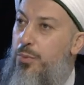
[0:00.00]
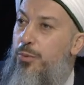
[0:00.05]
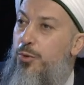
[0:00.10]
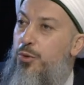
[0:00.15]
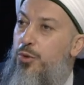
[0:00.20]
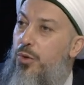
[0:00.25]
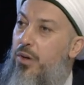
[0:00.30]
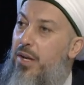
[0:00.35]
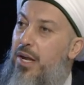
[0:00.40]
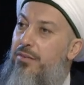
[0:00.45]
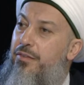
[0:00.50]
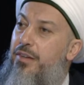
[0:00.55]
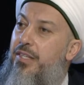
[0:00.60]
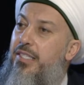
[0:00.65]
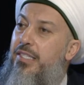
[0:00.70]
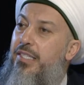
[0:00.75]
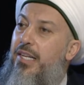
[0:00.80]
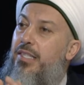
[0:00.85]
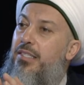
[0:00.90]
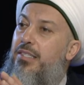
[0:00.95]
Your love is
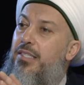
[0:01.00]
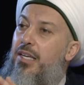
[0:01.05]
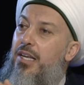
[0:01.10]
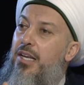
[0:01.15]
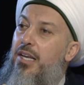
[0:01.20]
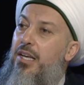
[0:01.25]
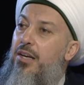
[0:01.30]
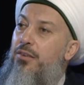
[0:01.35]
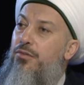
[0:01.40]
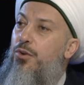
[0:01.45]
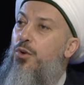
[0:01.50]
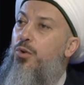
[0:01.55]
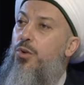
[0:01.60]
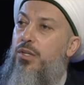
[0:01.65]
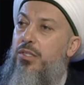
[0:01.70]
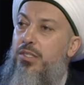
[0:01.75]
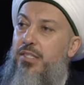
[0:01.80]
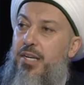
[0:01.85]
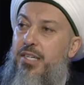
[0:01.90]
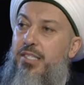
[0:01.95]
not
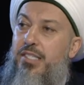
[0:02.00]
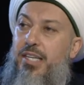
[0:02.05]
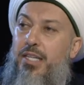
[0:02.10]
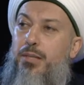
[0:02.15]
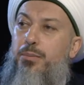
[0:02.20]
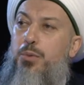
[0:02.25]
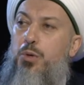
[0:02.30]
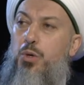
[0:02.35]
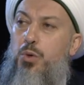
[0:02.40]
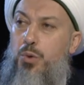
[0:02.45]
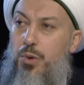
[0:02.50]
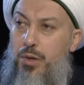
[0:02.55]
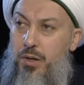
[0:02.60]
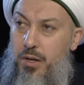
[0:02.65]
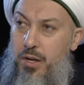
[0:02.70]
focused and is not pure.